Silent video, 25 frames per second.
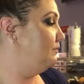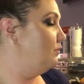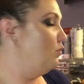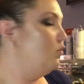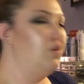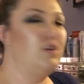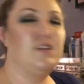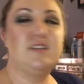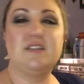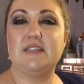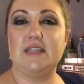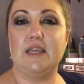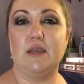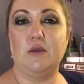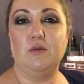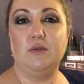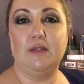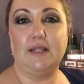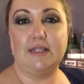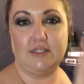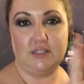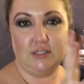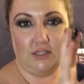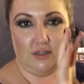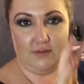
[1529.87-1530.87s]
we'll see.
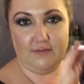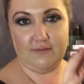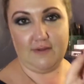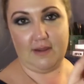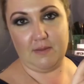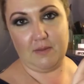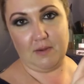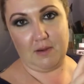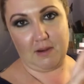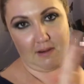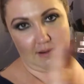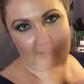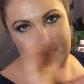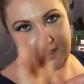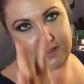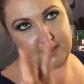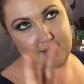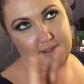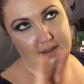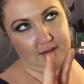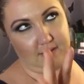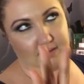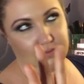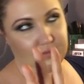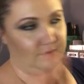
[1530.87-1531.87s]
Let's do February and
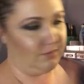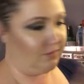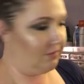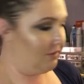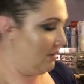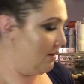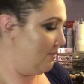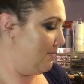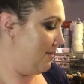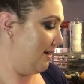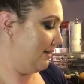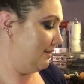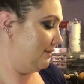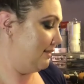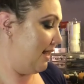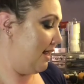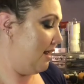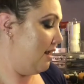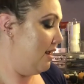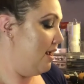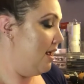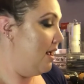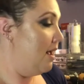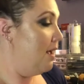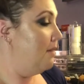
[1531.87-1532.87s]
then we'll come back to that.
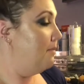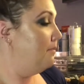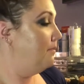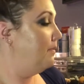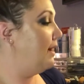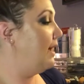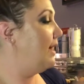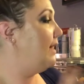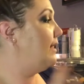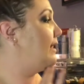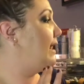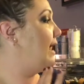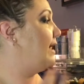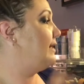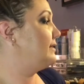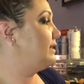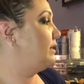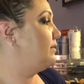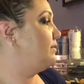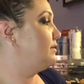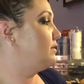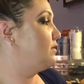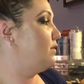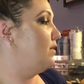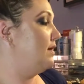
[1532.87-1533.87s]
But as I
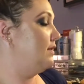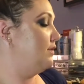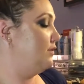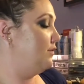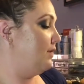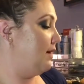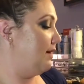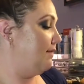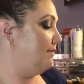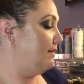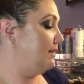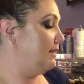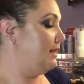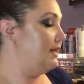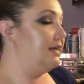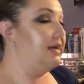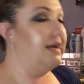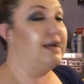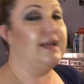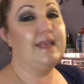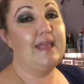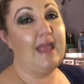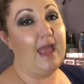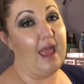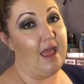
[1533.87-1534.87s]
was going through everything
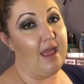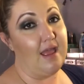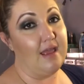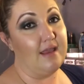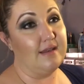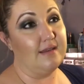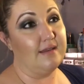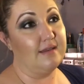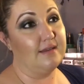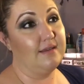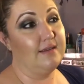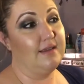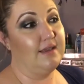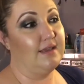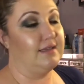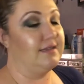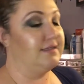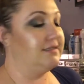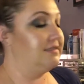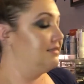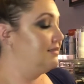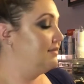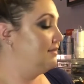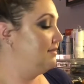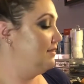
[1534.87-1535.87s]
again,
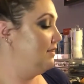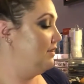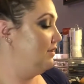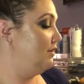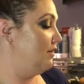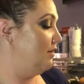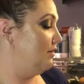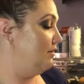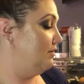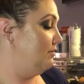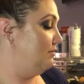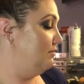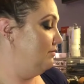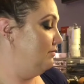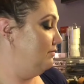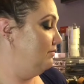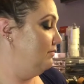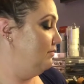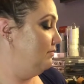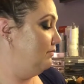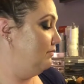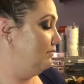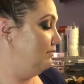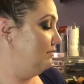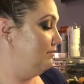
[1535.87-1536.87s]
because, you know,
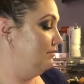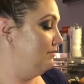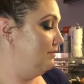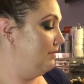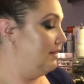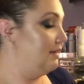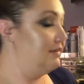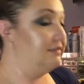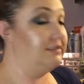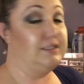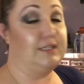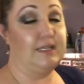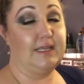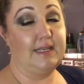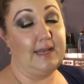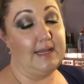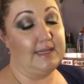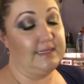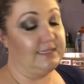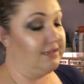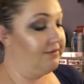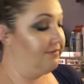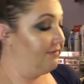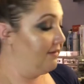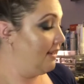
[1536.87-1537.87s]
I was looking
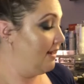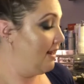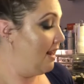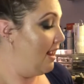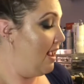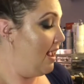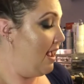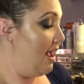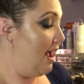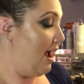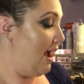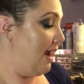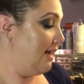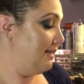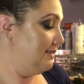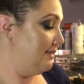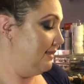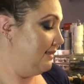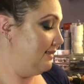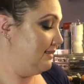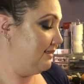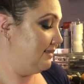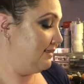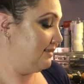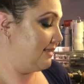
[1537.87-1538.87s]
at stuff again, I
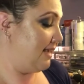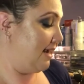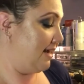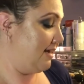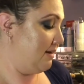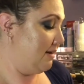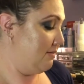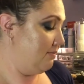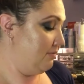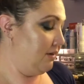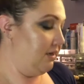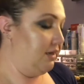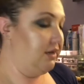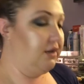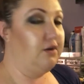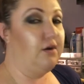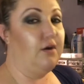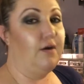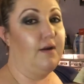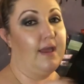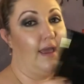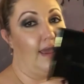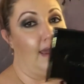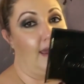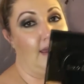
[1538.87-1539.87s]
did decide I'm going to go
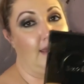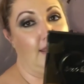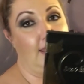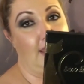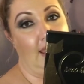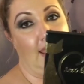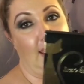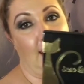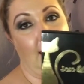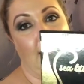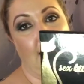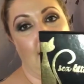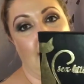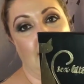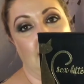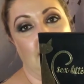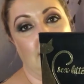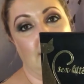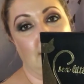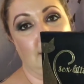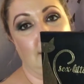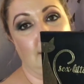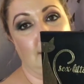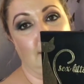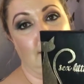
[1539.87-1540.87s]
ahead and
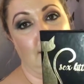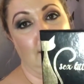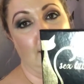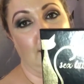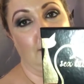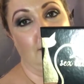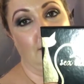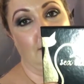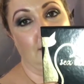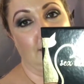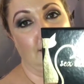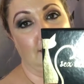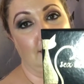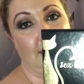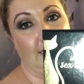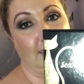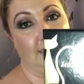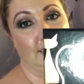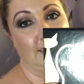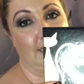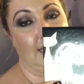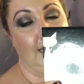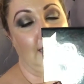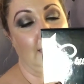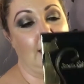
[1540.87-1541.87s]
declutter the
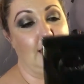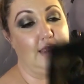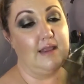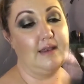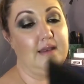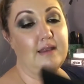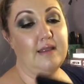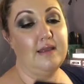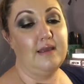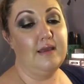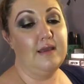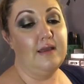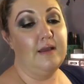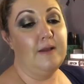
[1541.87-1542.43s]
Sex Kitten